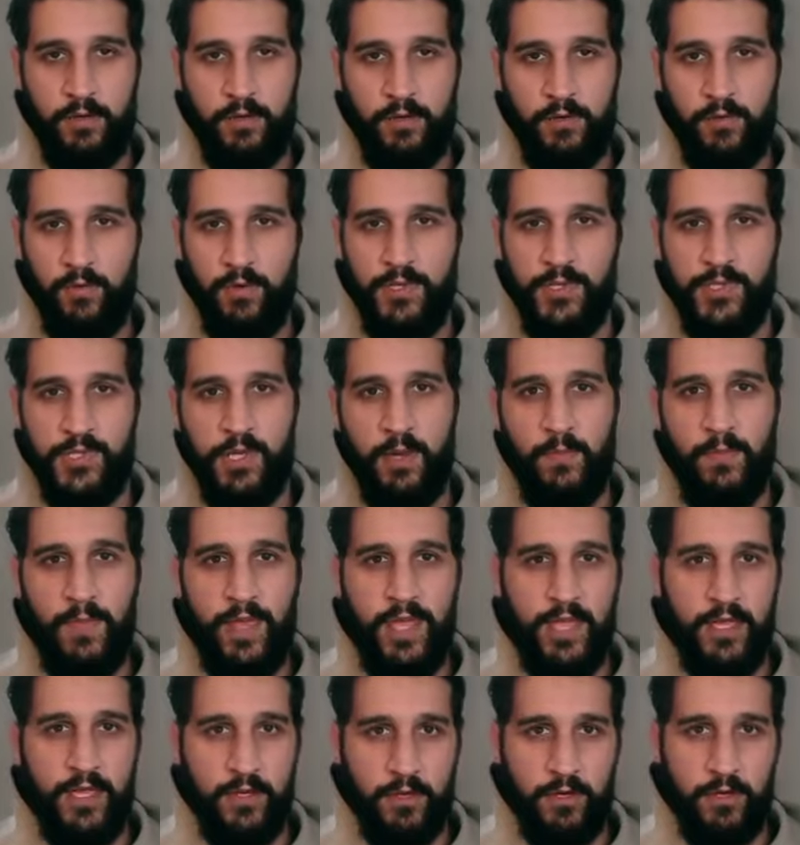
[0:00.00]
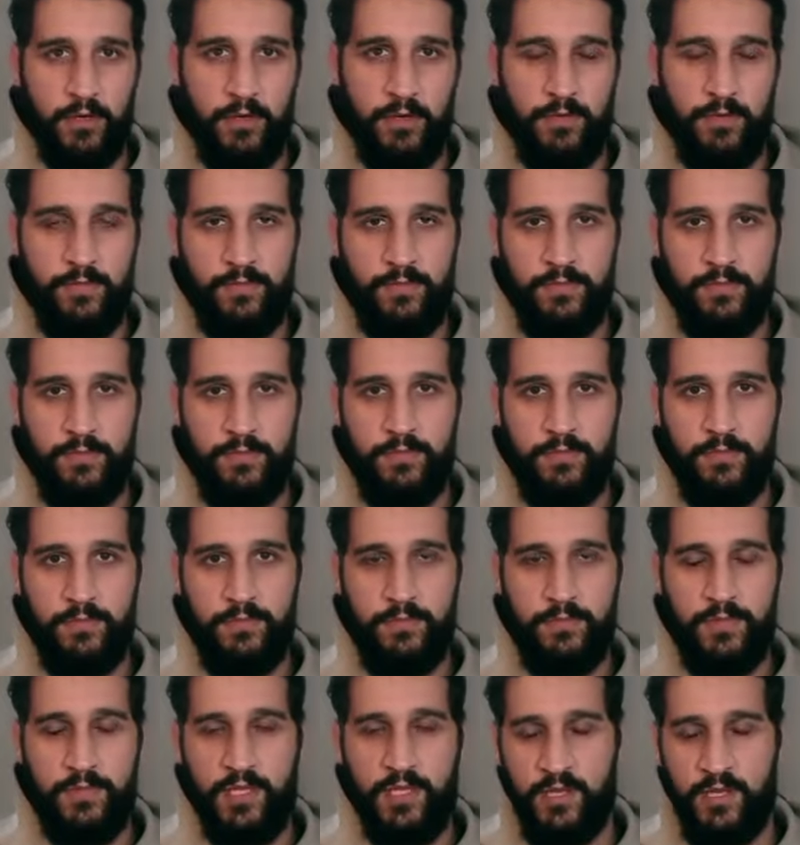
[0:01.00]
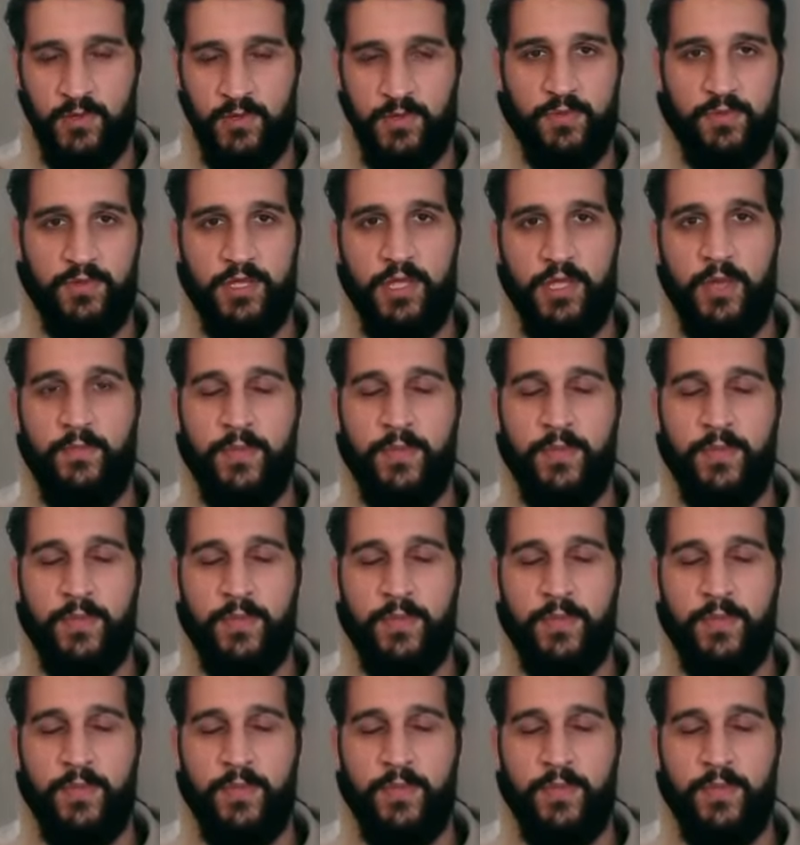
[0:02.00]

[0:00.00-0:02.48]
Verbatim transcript: with some anger, think of something that